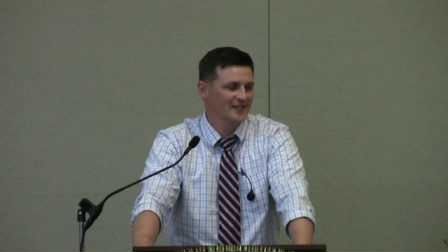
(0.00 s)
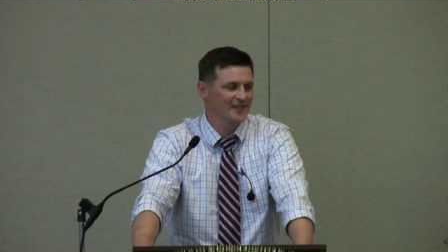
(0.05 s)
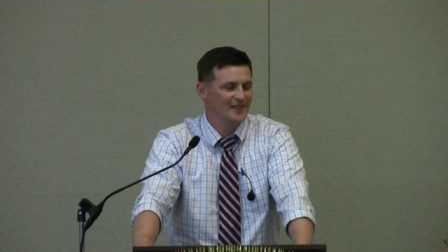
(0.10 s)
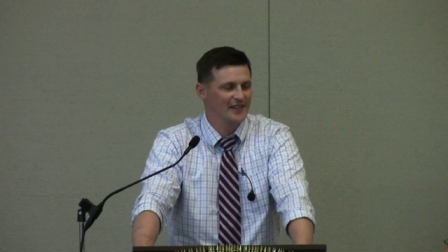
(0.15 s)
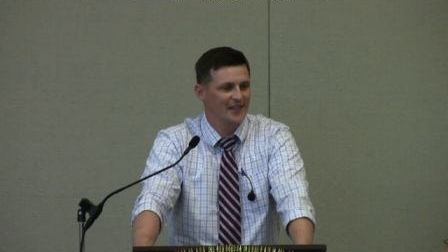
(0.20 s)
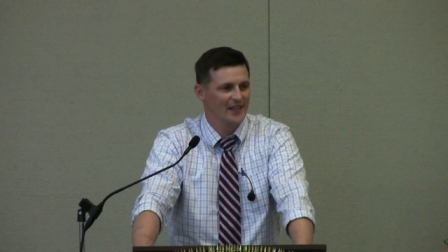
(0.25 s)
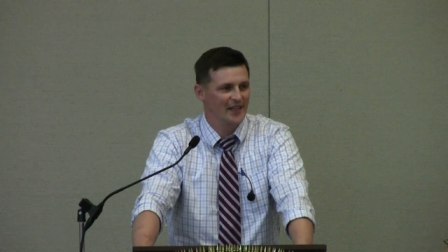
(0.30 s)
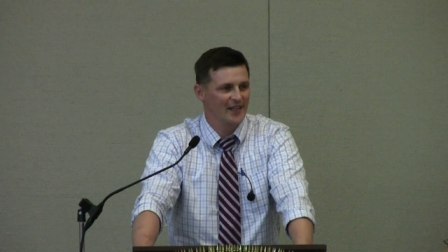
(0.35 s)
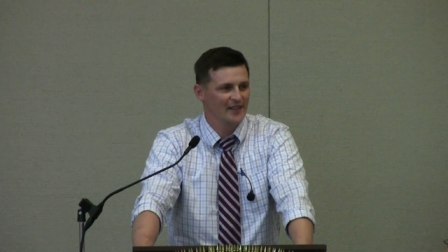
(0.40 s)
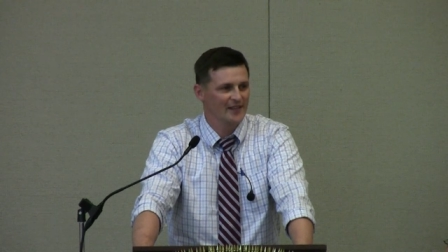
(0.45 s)
They
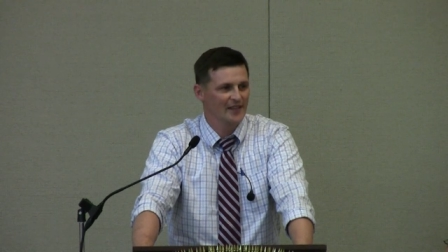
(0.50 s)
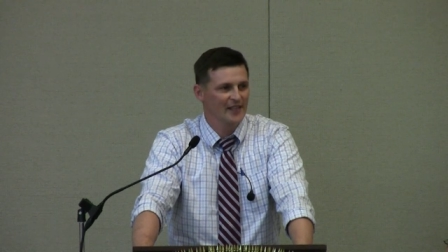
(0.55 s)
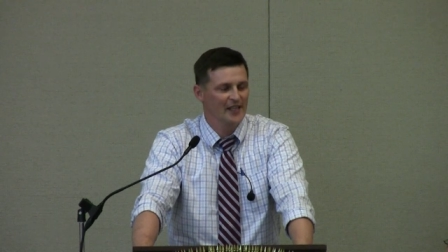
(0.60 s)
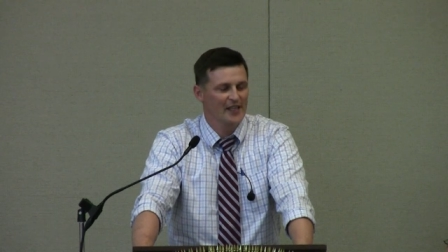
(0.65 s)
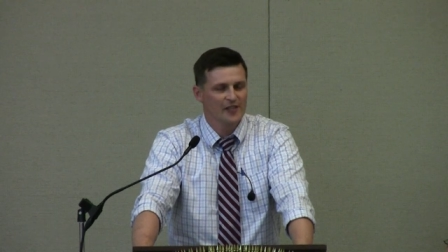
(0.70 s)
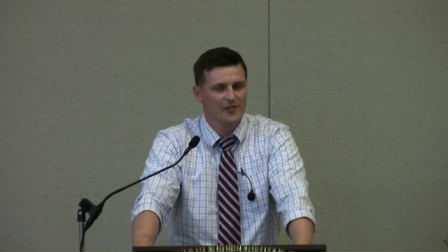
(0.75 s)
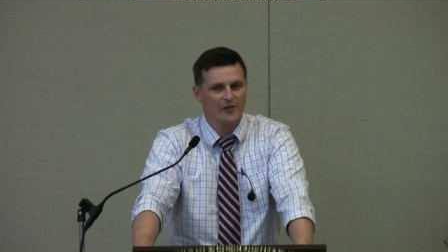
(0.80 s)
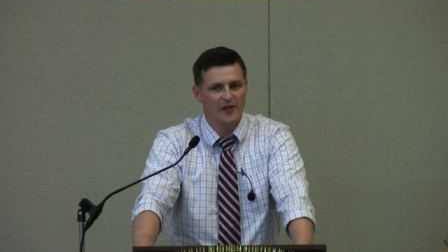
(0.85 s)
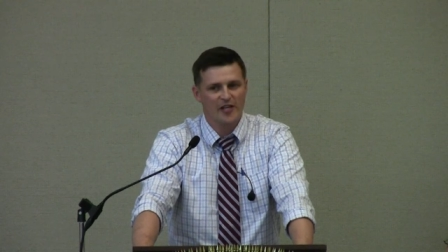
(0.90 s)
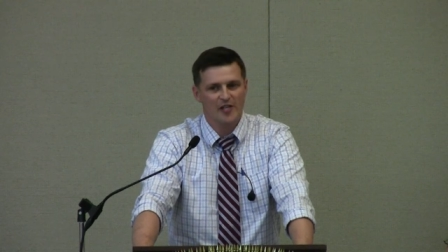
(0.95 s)
can't.
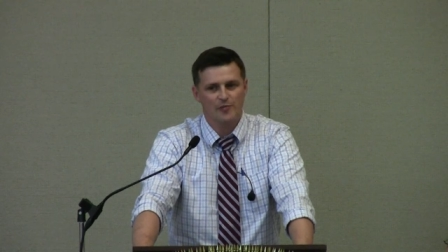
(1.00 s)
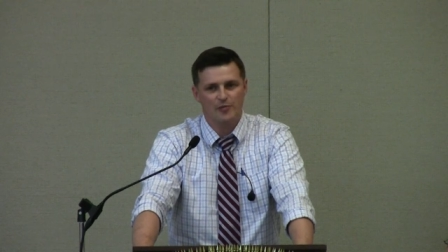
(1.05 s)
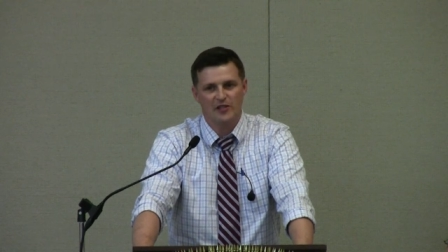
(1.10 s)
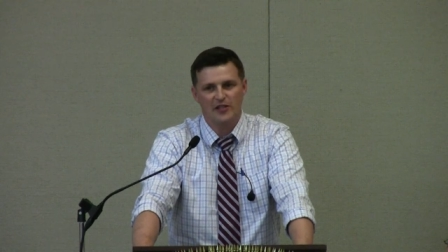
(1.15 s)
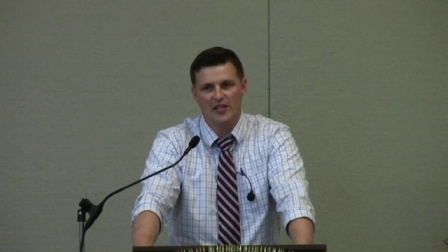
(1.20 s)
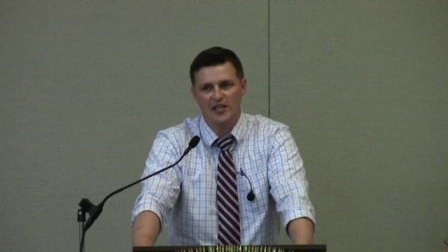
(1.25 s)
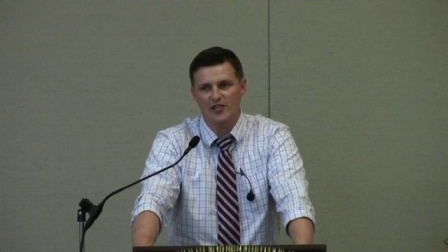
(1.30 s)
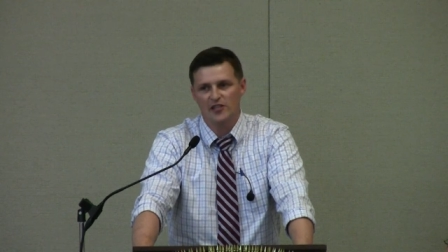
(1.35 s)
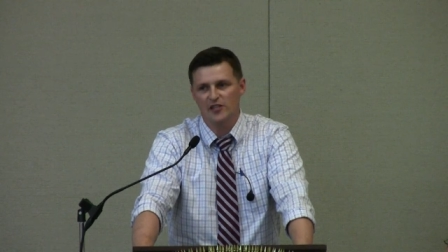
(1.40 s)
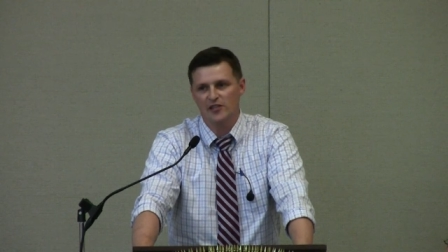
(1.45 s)

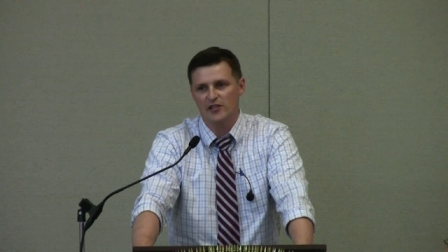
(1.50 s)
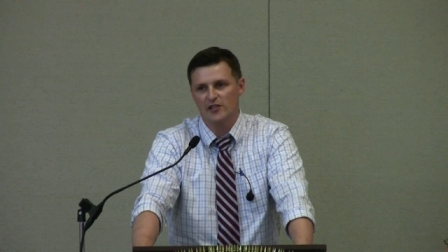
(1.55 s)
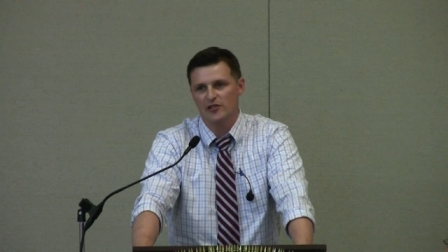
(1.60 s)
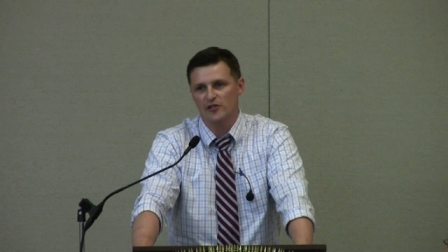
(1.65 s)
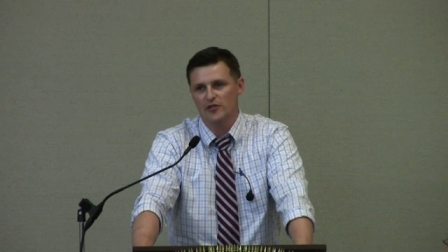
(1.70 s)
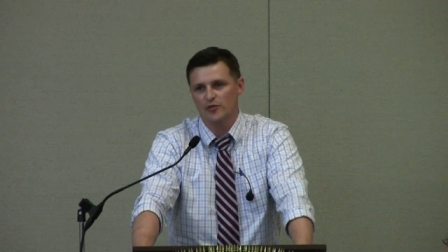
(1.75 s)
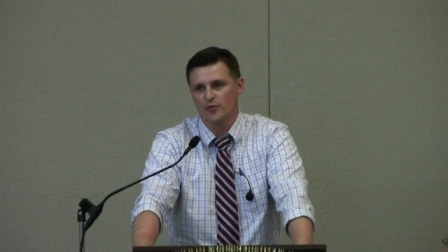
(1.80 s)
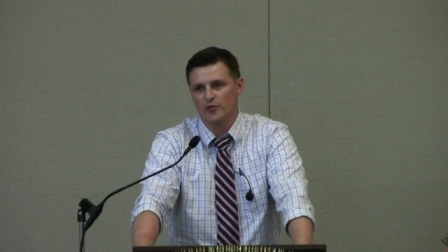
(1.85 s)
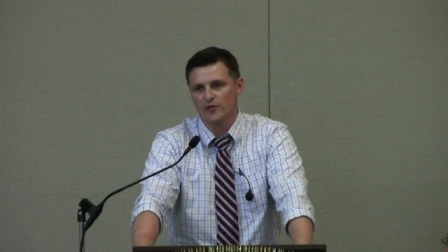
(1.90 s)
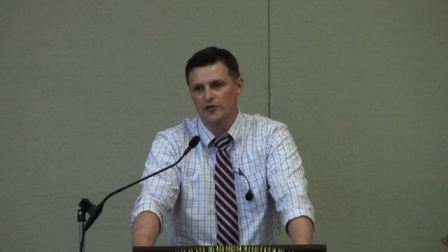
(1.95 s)
Transportation
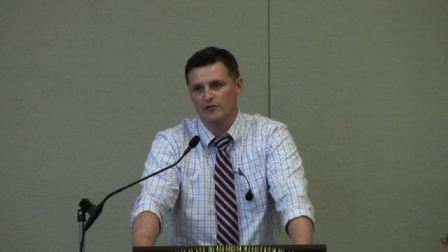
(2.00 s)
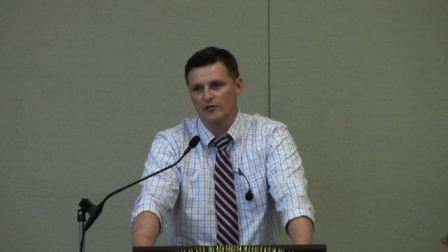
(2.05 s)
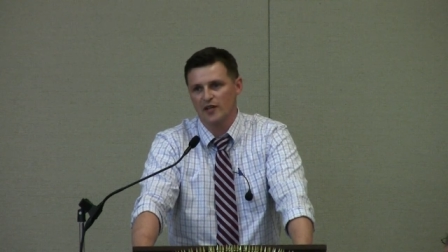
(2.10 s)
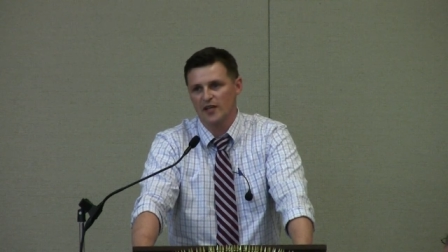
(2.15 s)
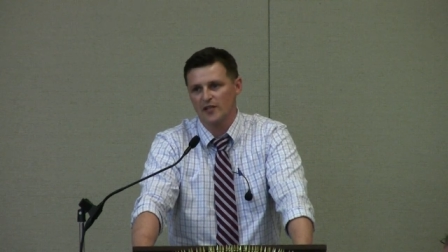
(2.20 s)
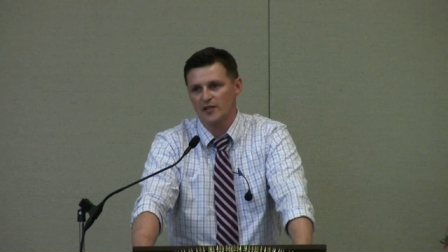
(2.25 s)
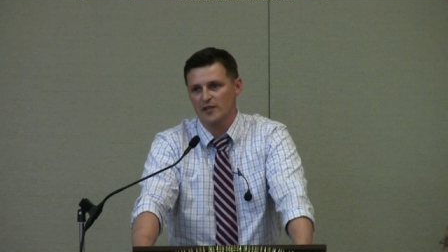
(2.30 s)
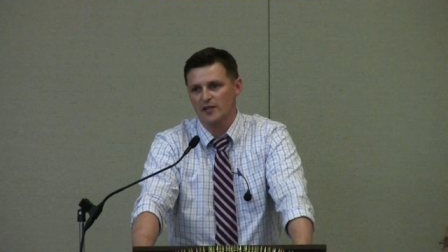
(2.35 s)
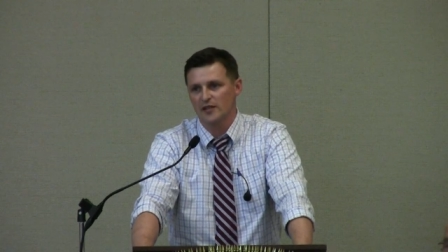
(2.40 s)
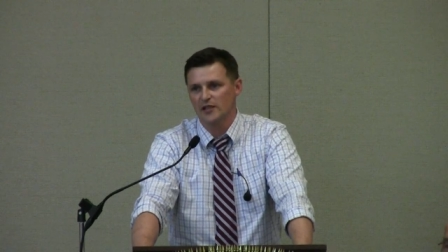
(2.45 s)
issues were addressed.